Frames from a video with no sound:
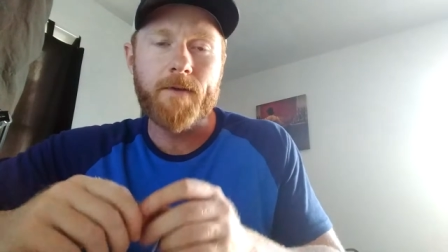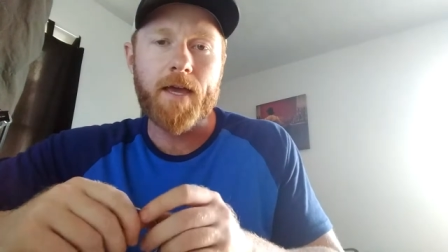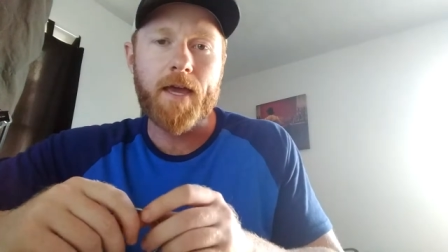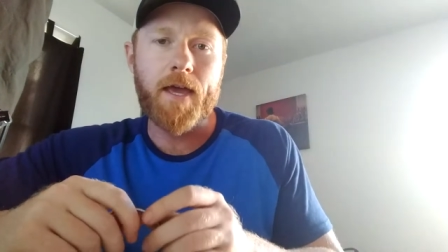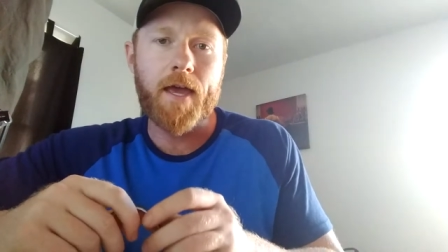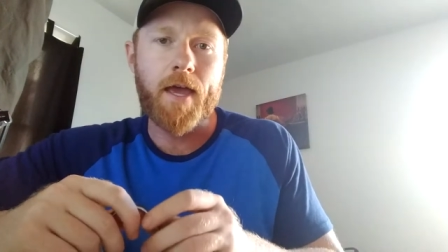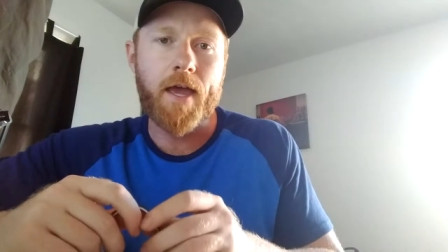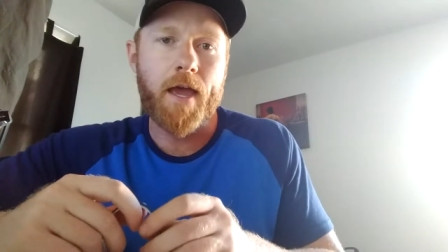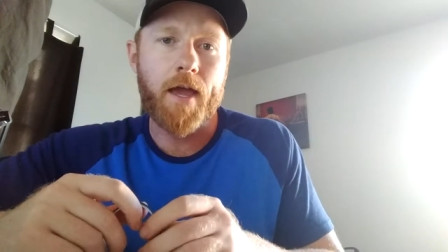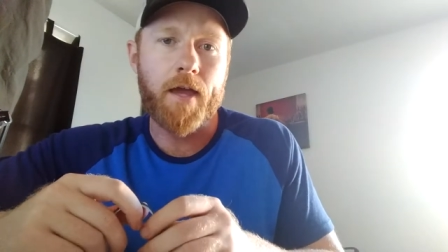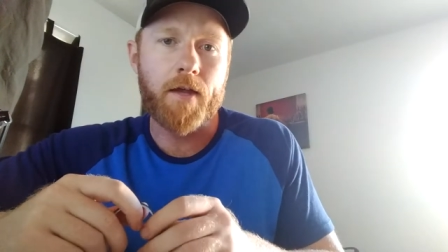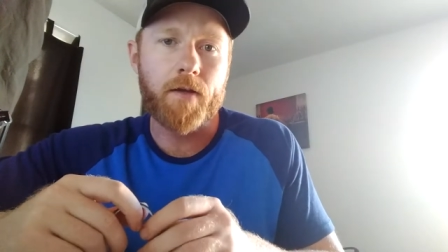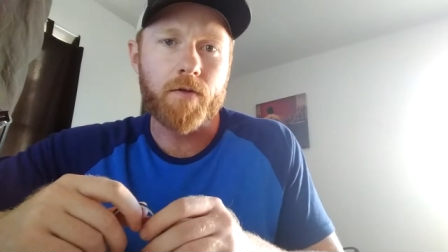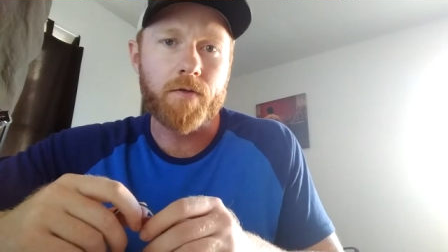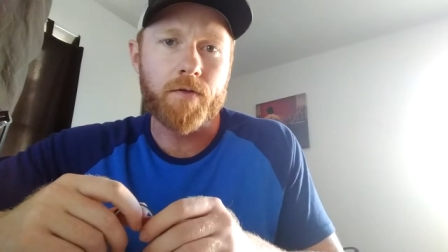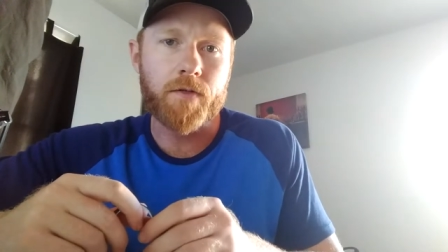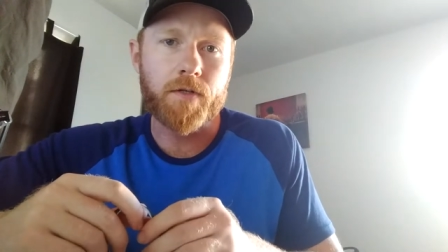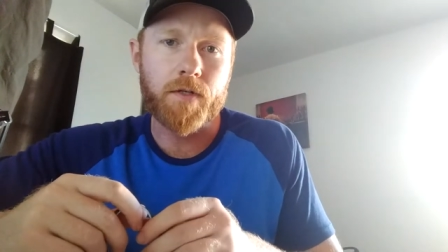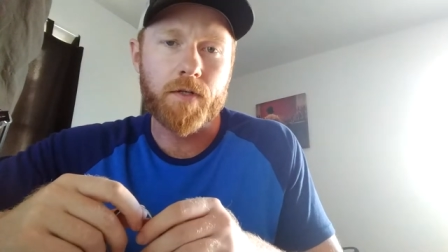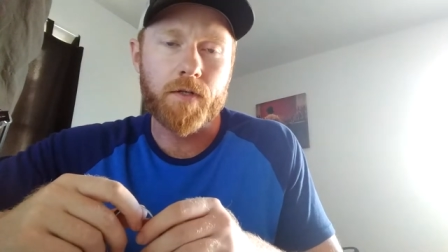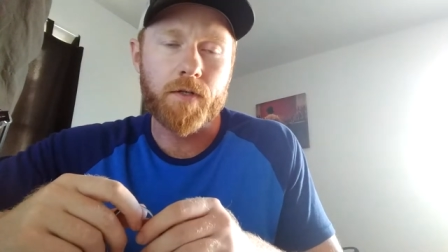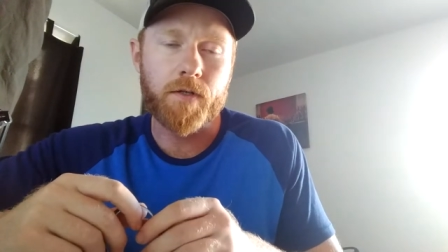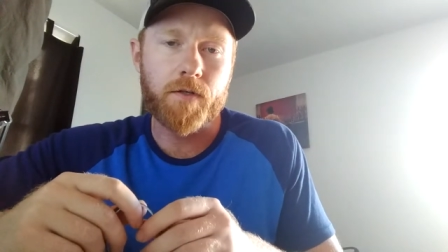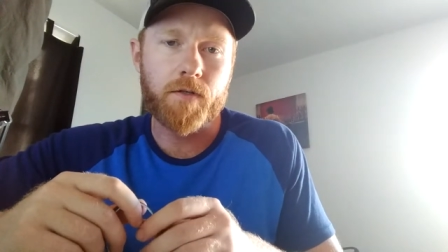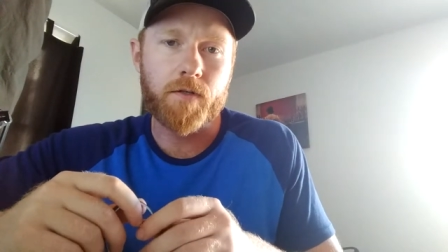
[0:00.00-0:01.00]

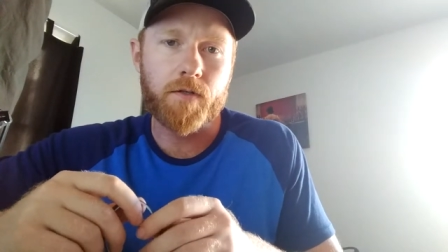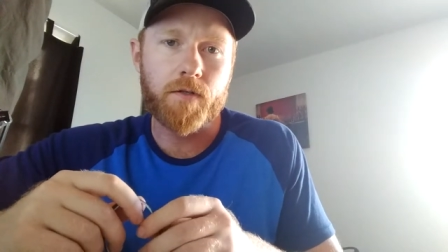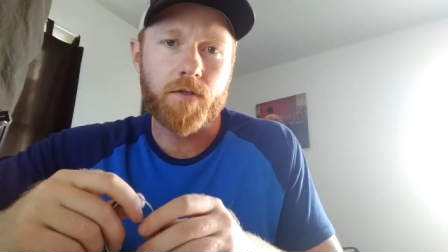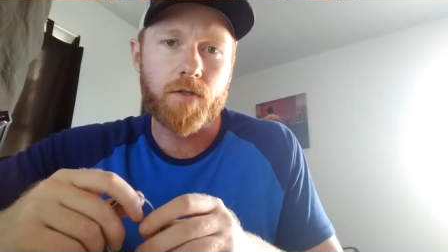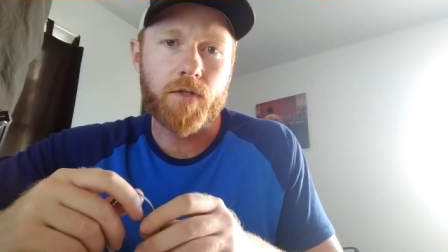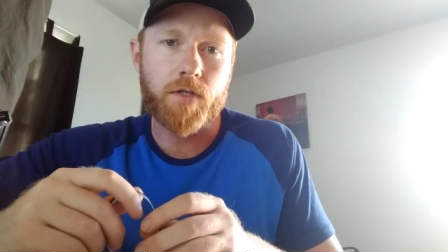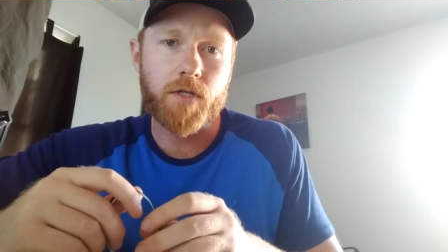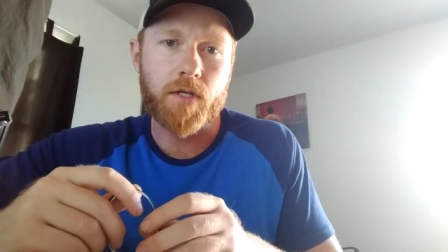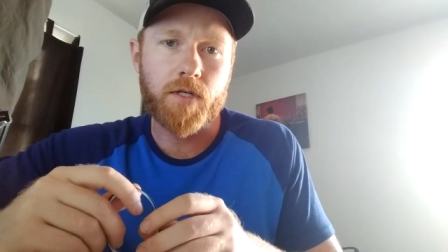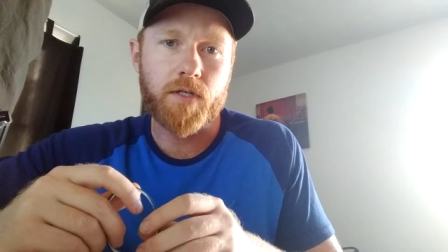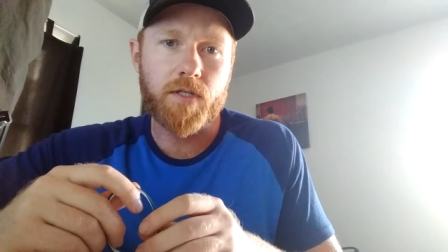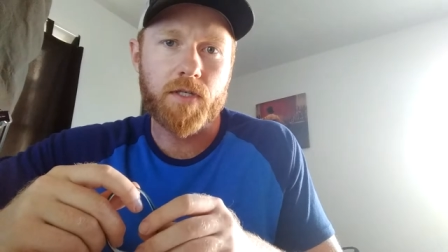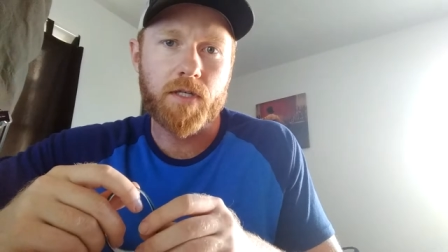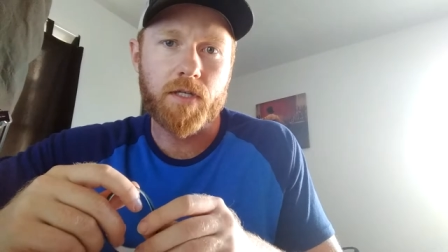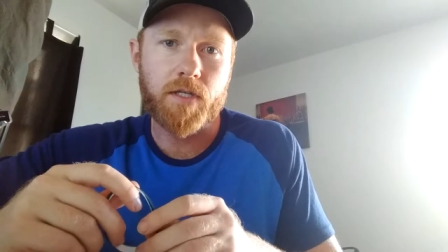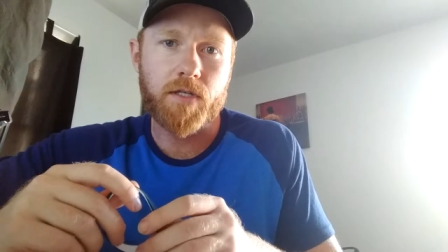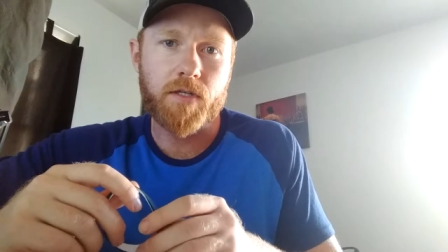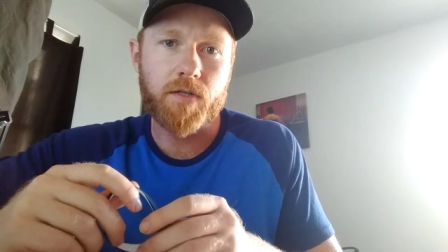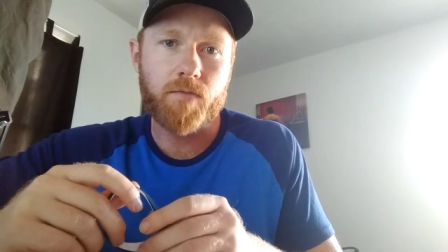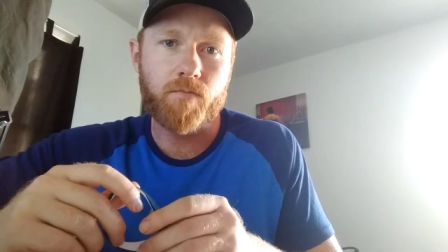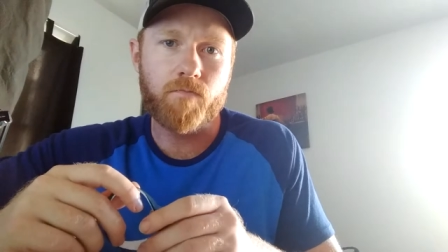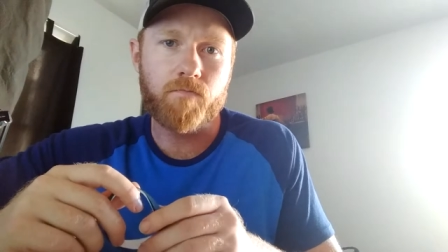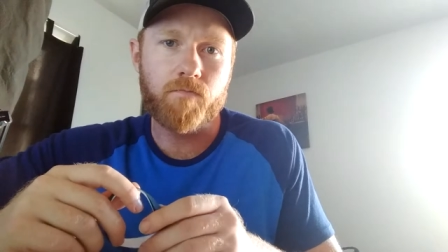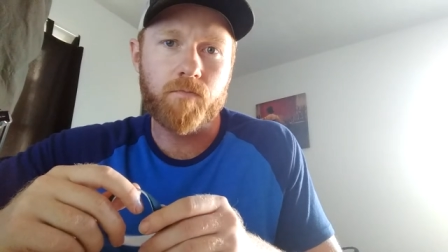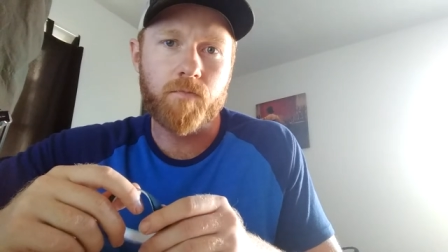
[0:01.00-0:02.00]
And she
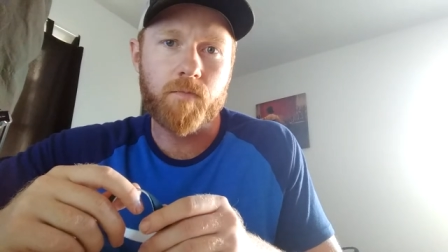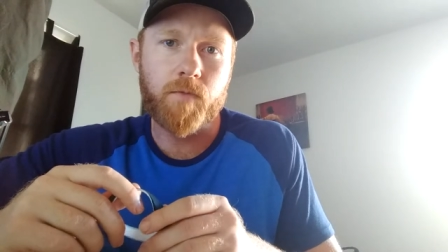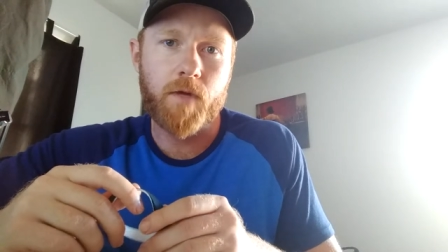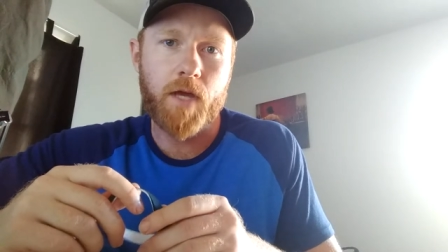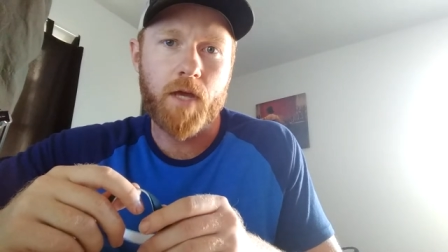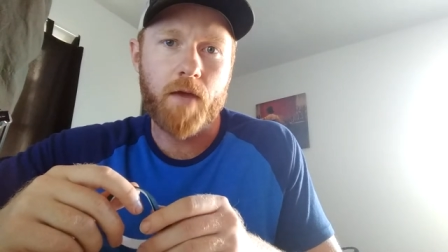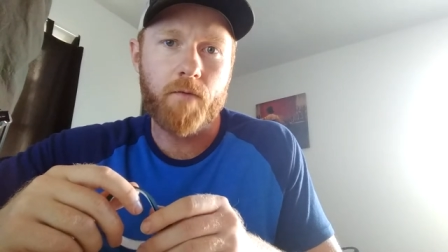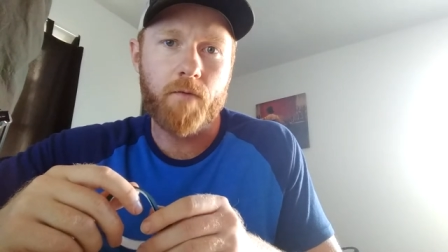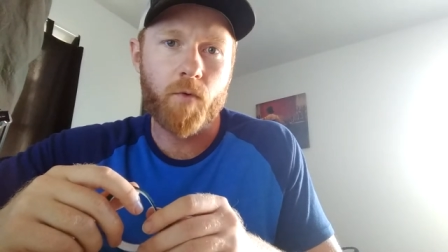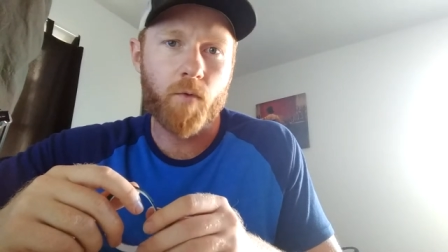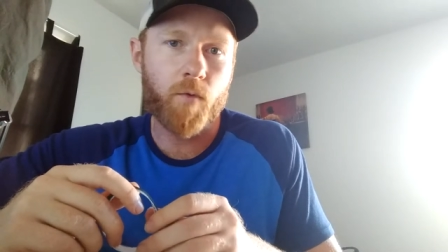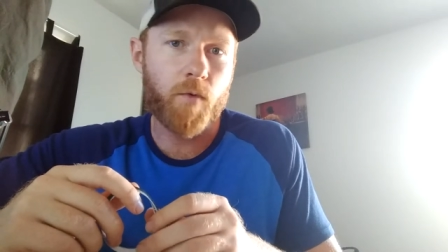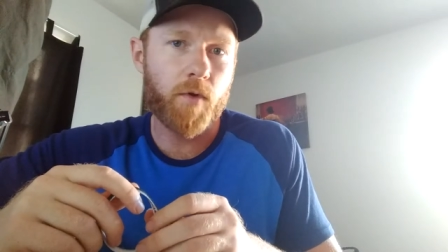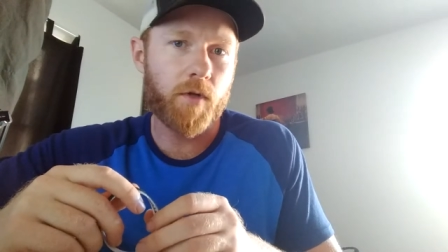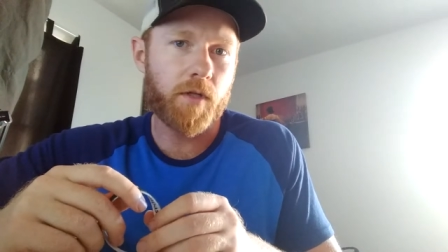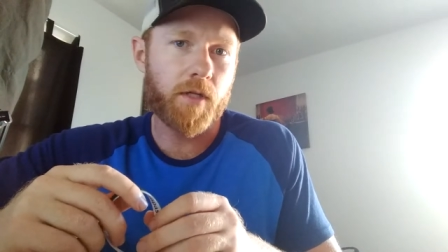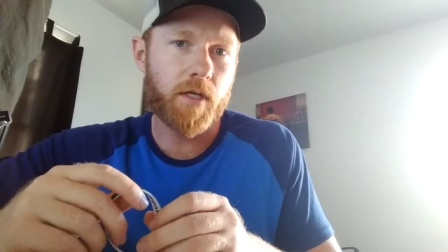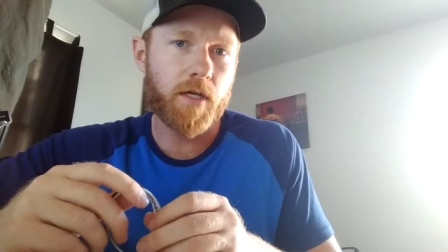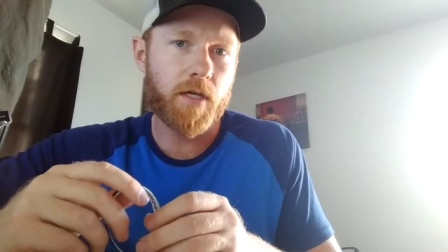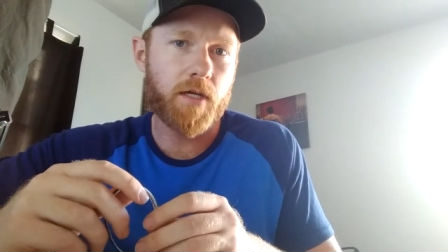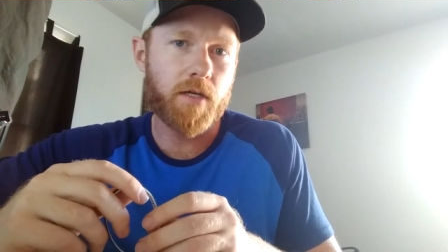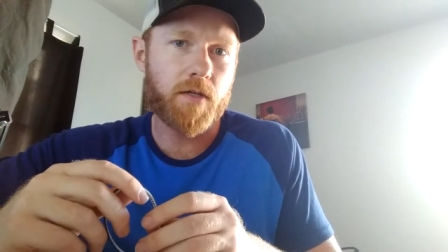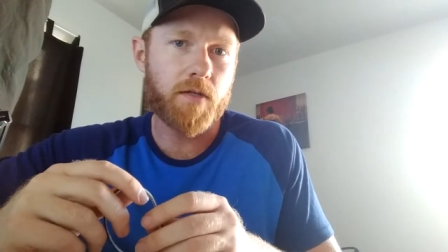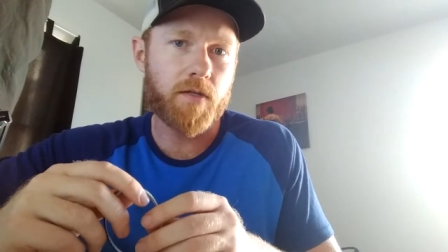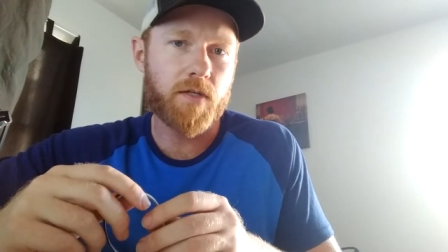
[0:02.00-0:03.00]
gave a
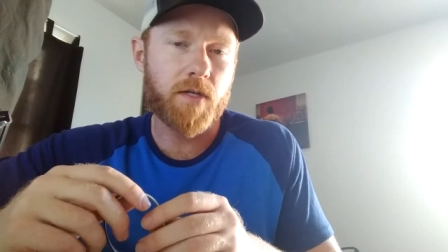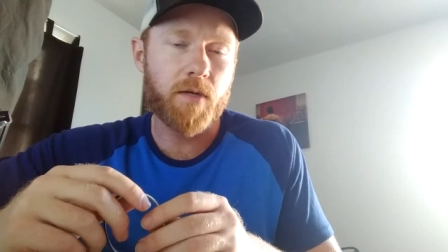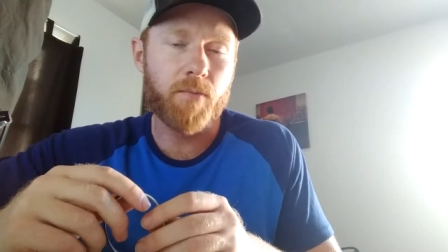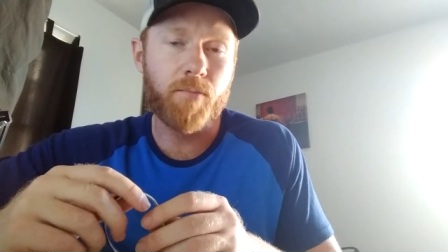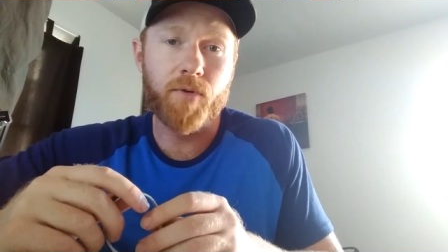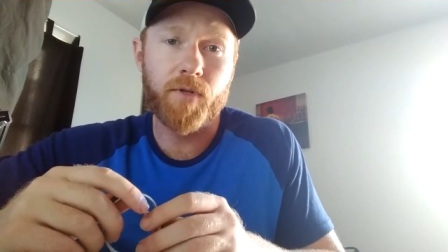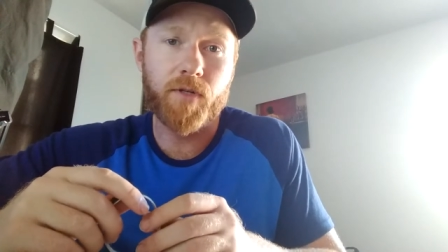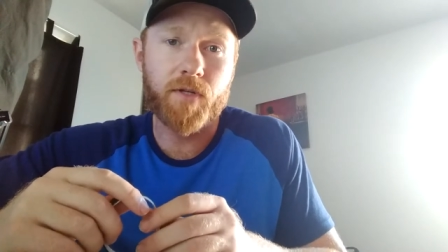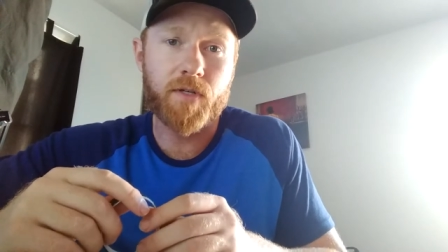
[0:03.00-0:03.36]
really simple